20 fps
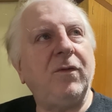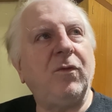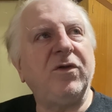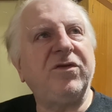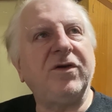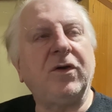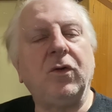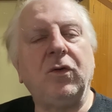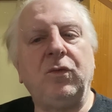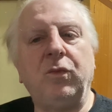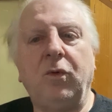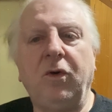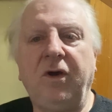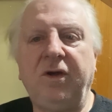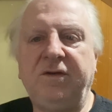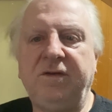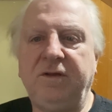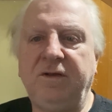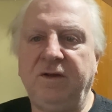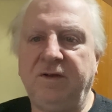What's a good
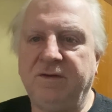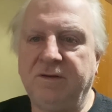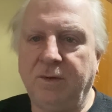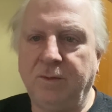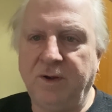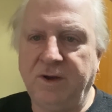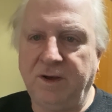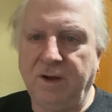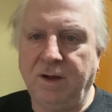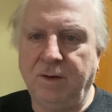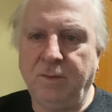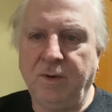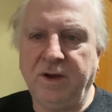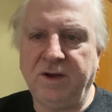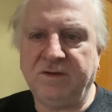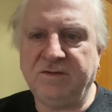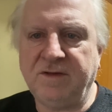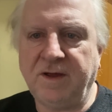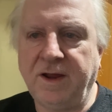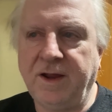word to use? I
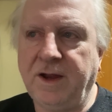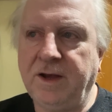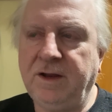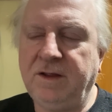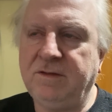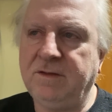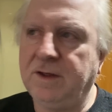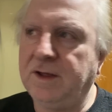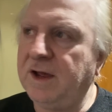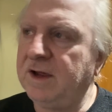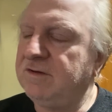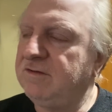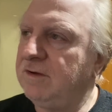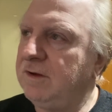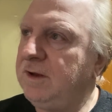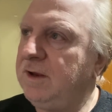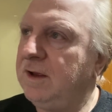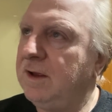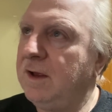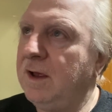won't say anything
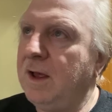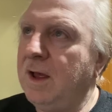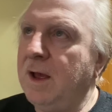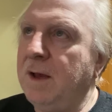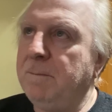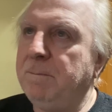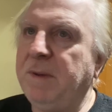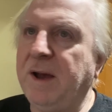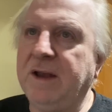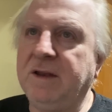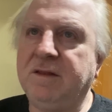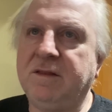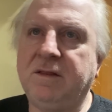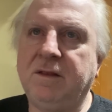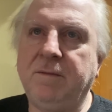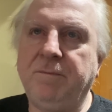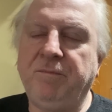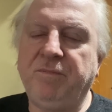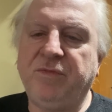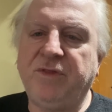actually, but
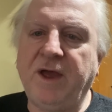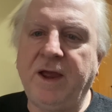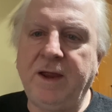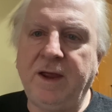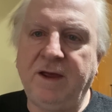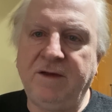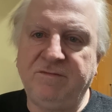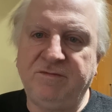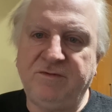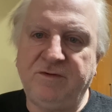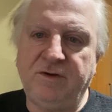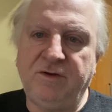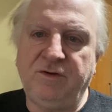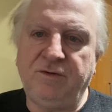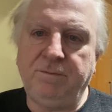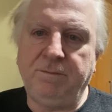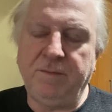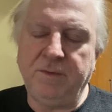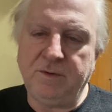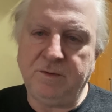they have
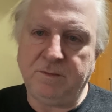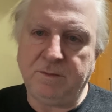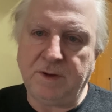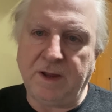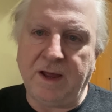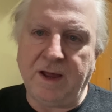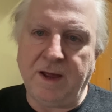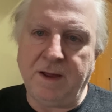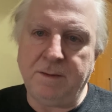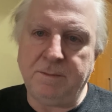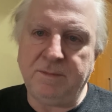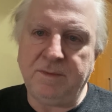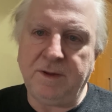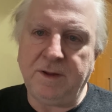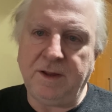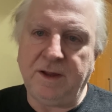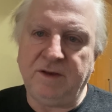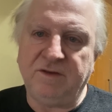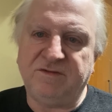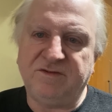
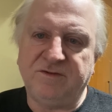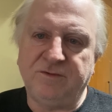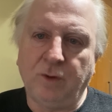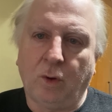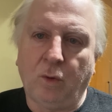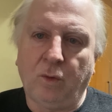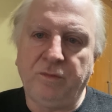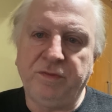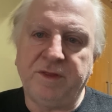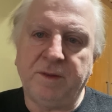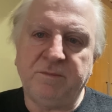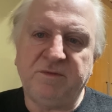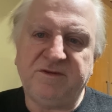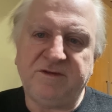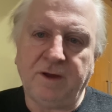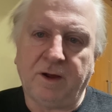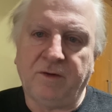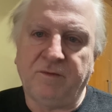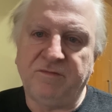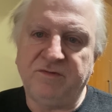installed
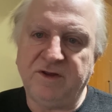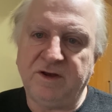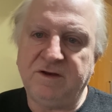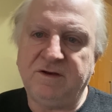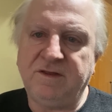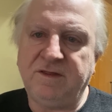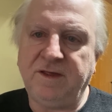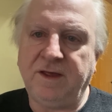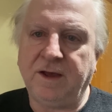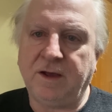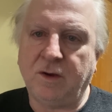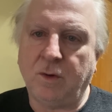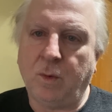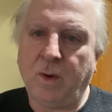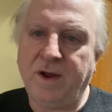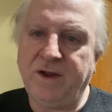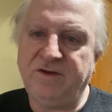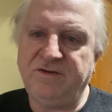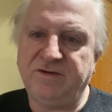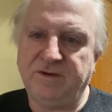themselves into the
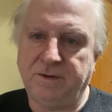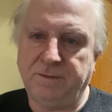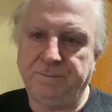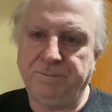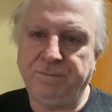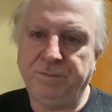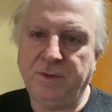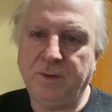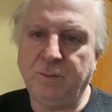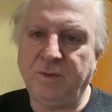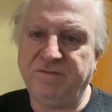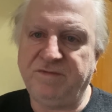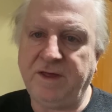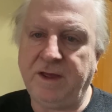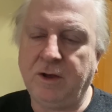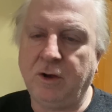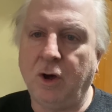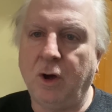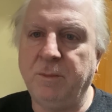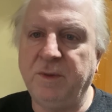equation with
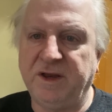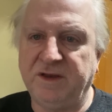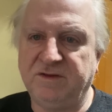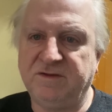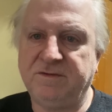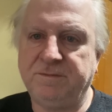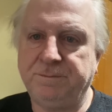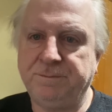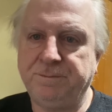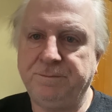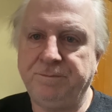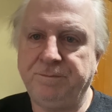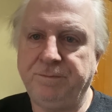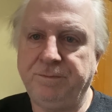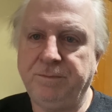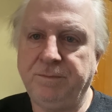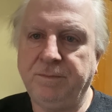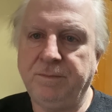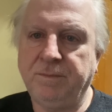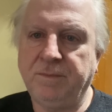their comments,
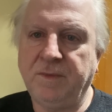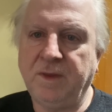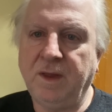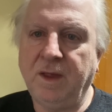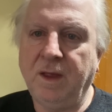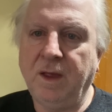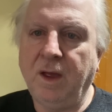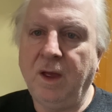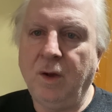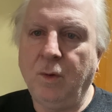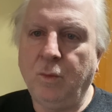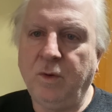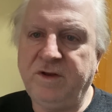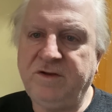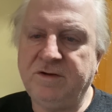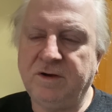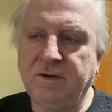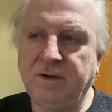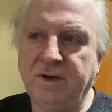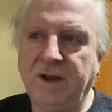
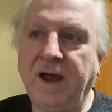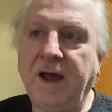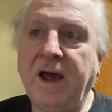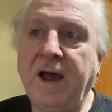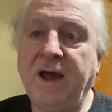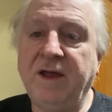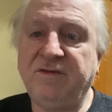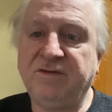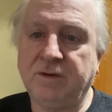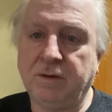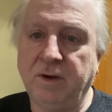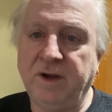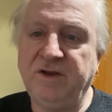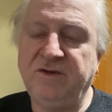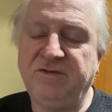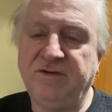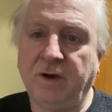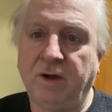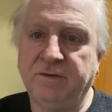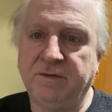which are
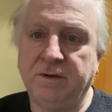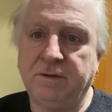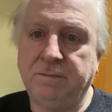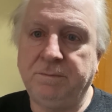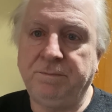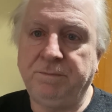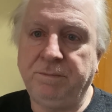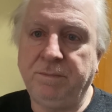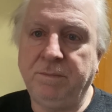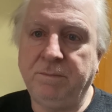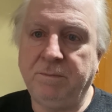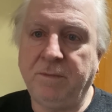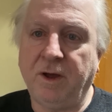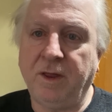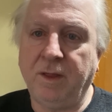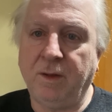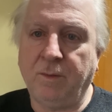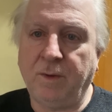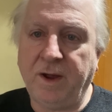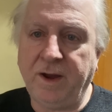screenshotted, by
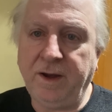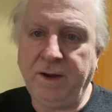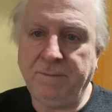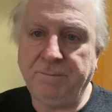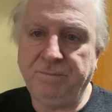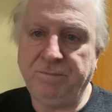the way.